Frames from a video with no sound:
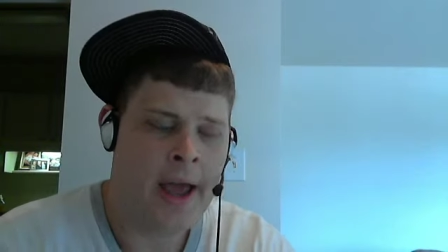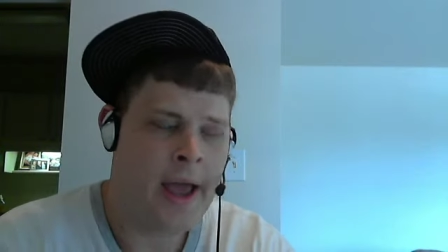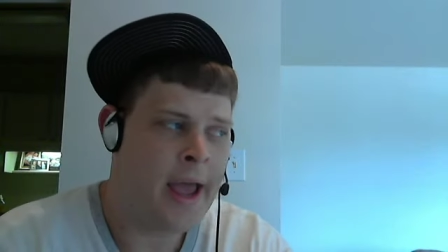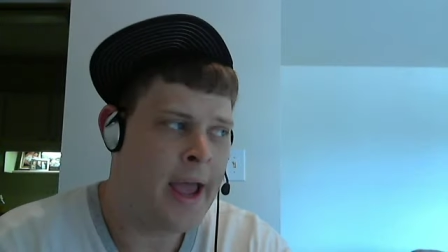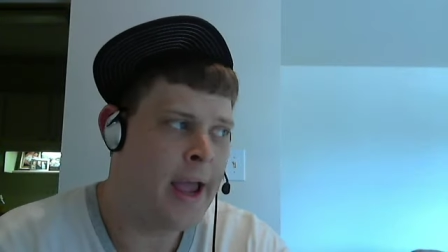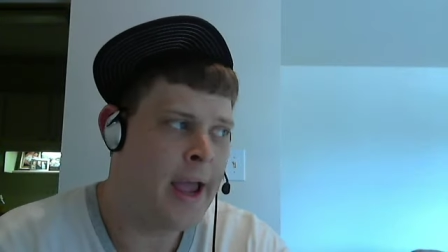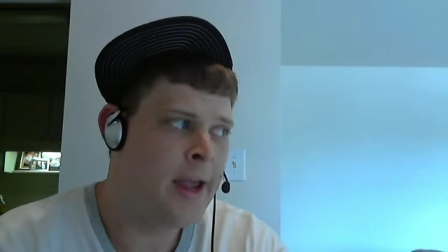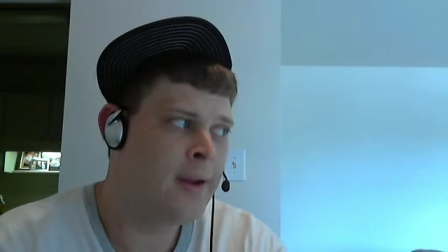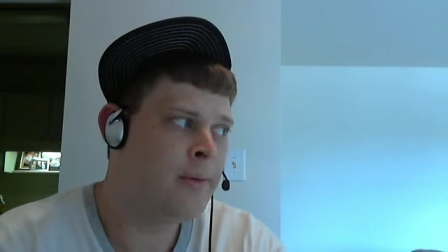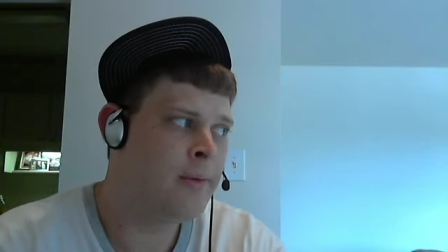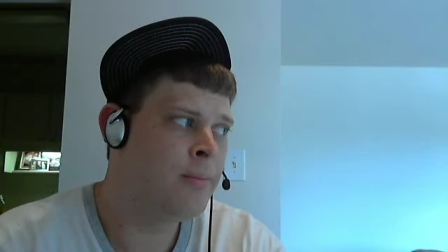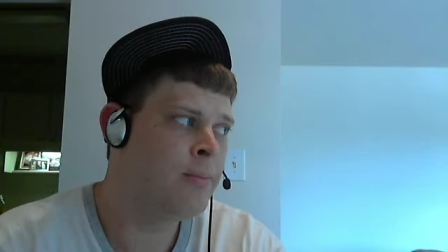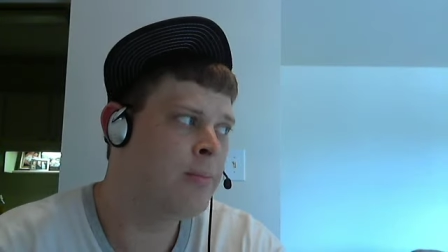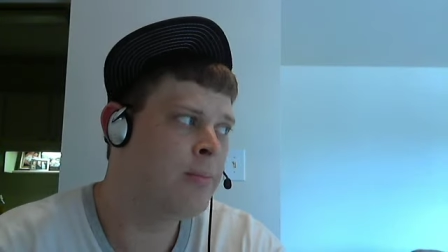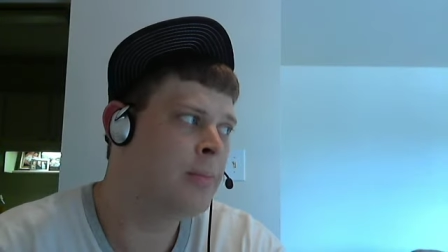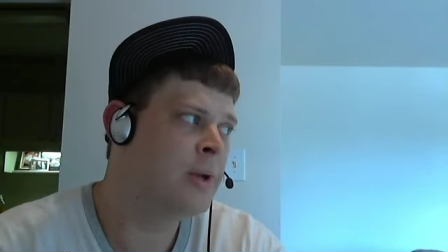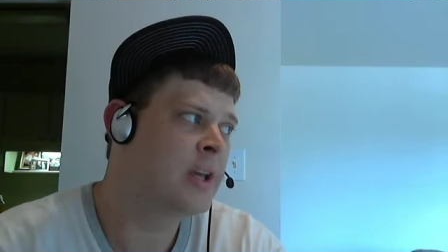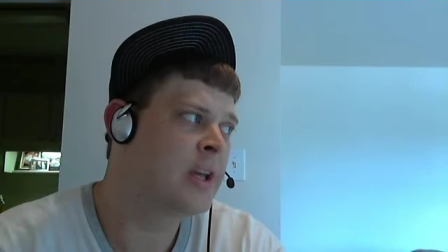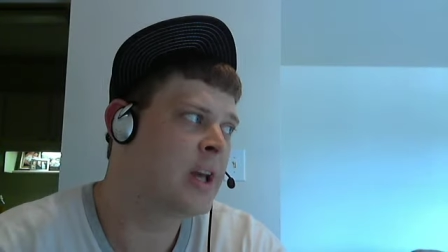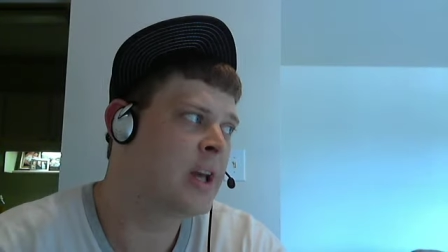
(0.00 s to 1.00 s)

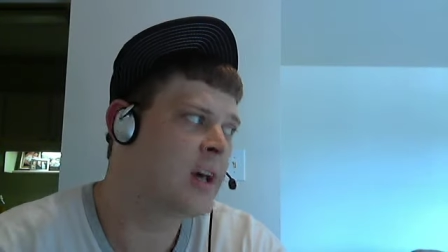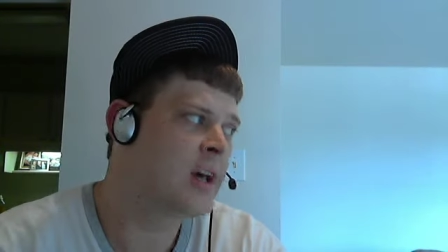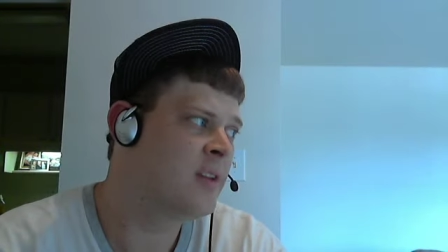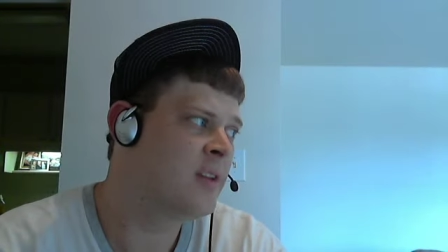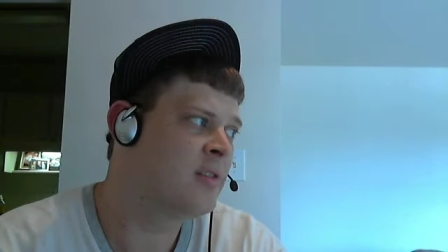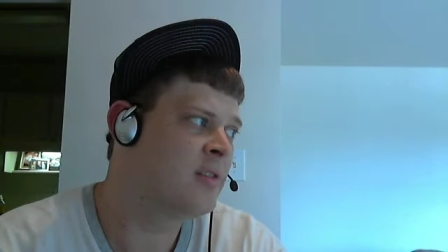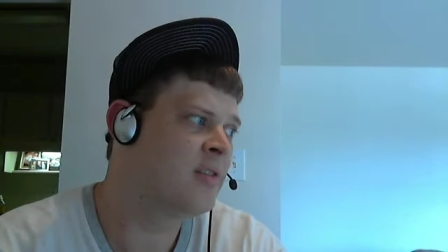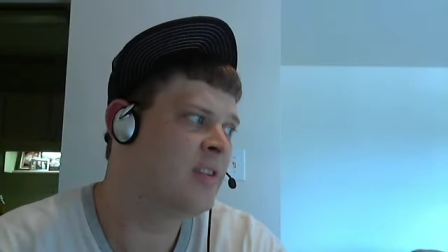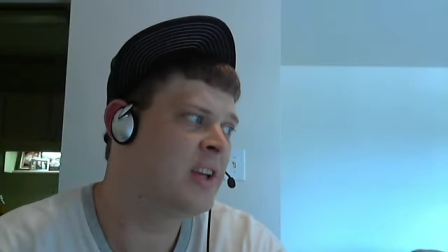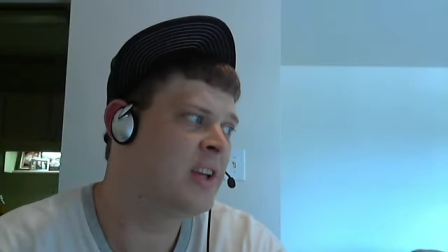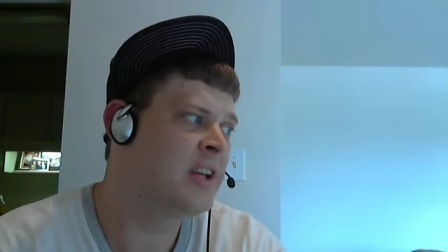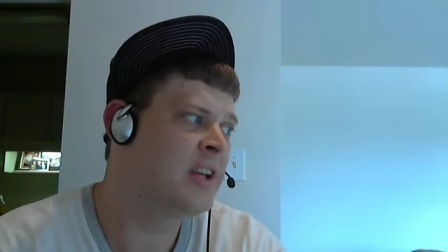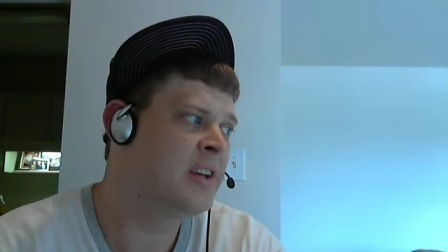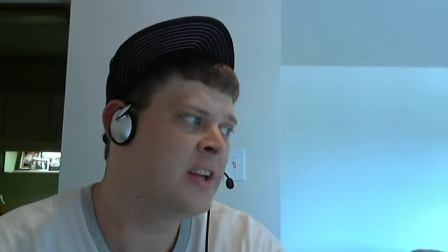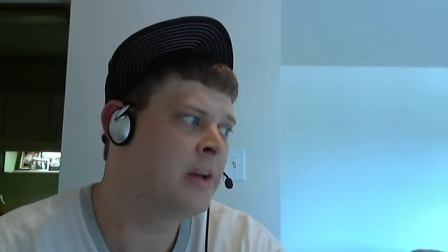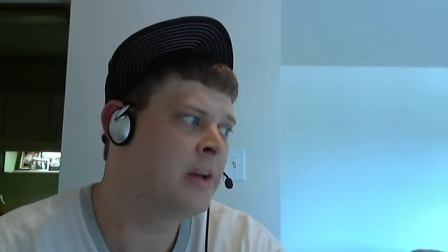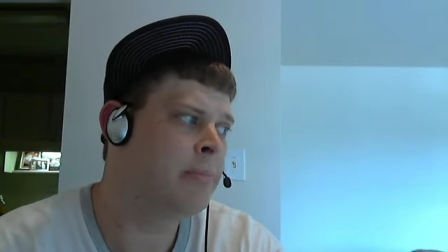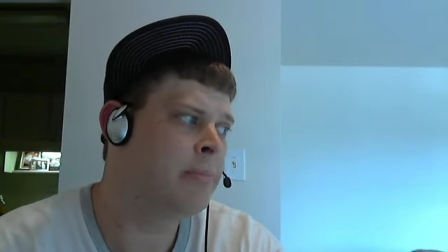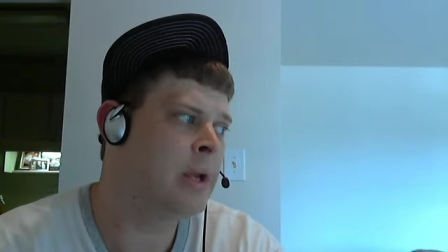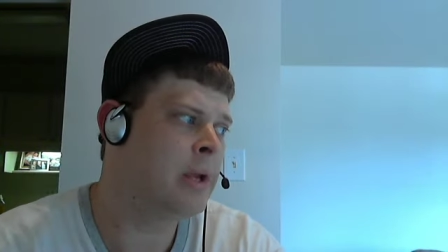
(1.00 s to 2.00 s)
and because he
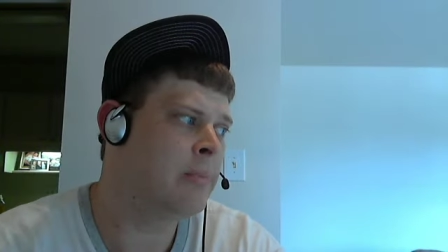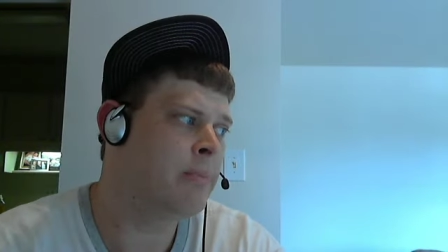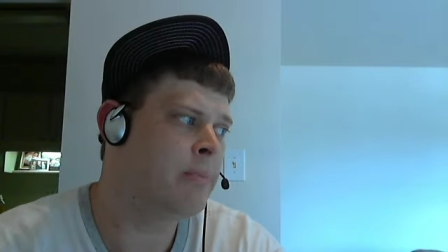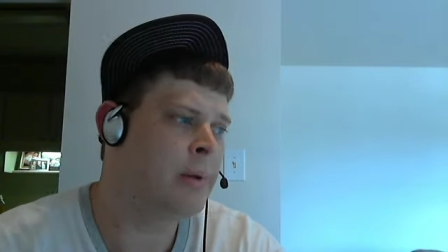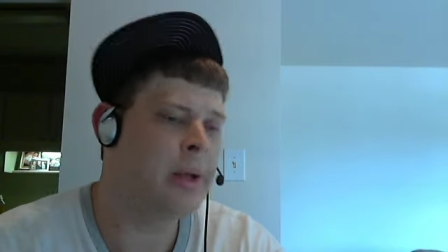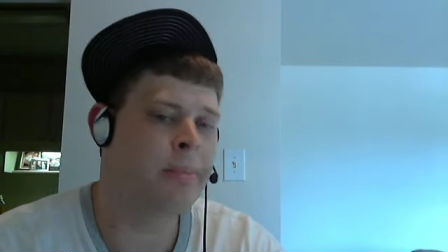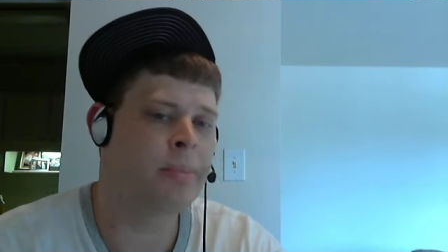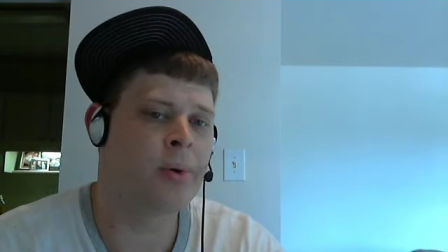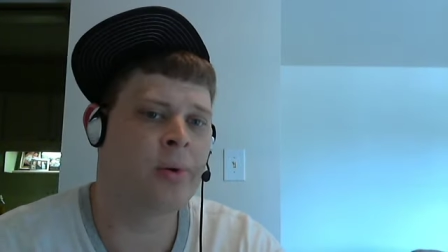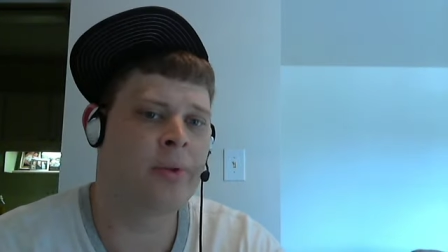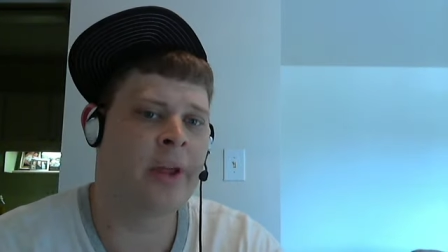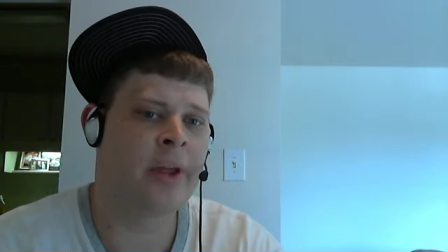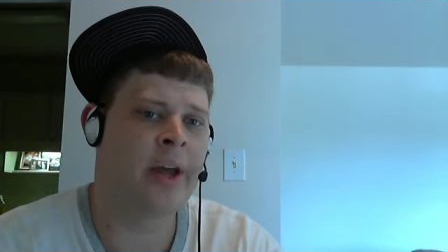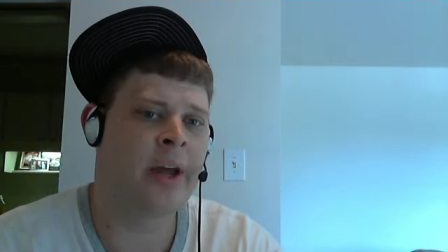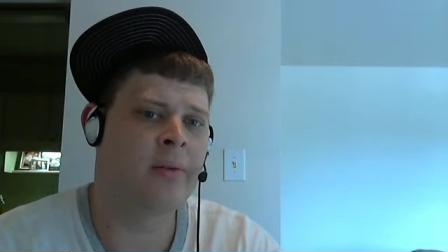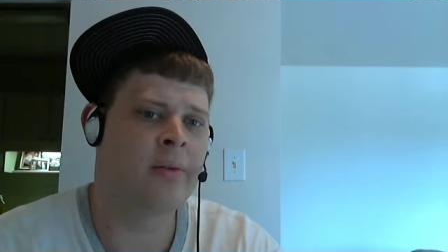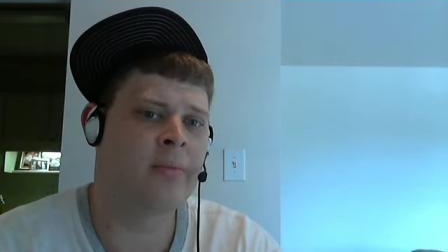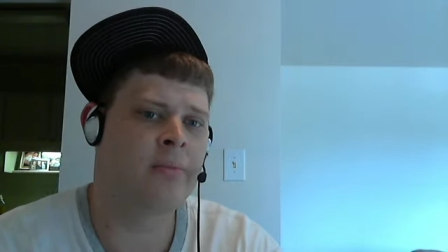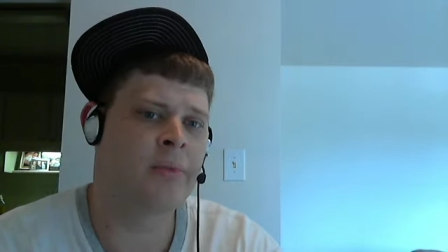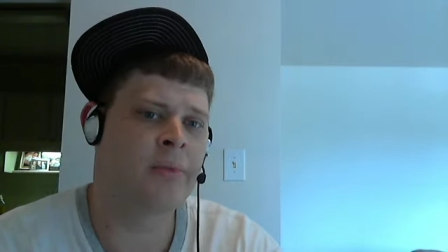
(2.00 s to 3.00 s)
did beat people
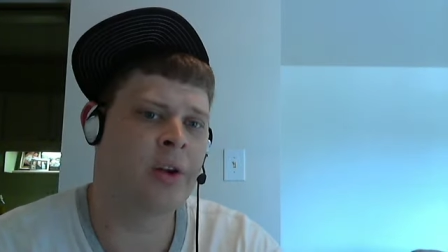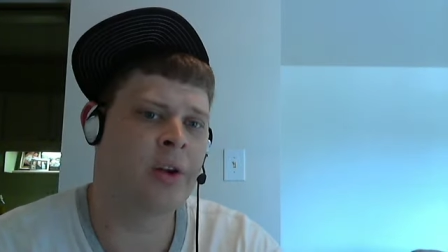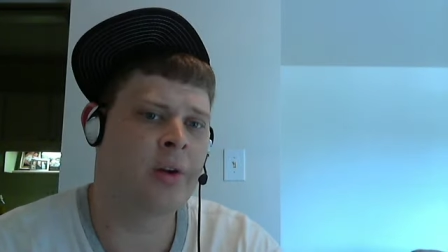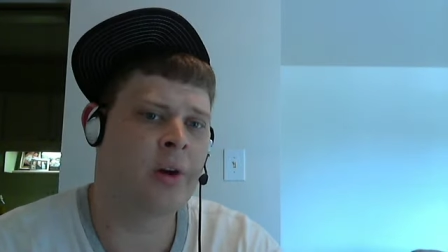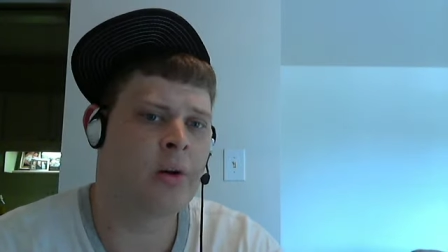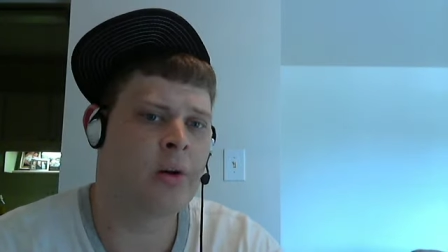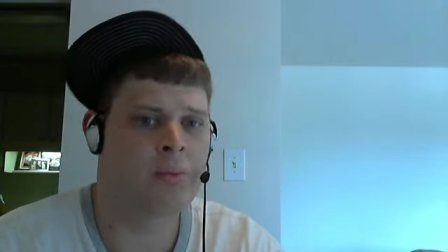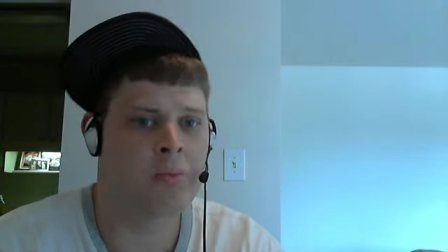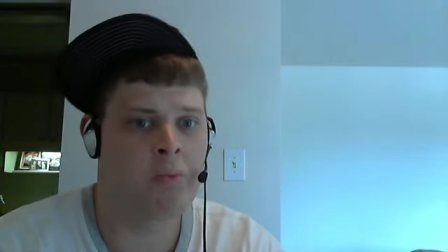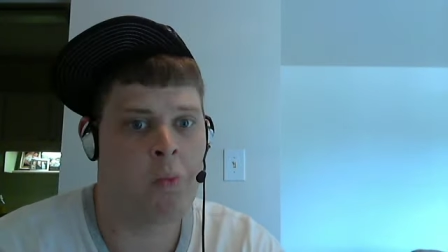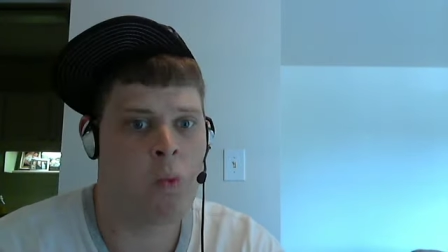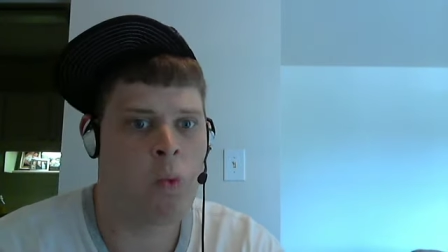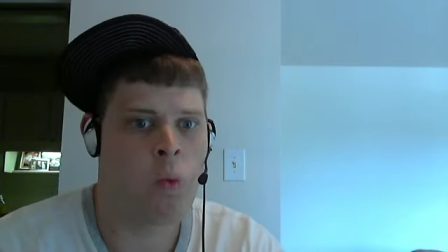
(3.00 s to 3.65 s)
that you know,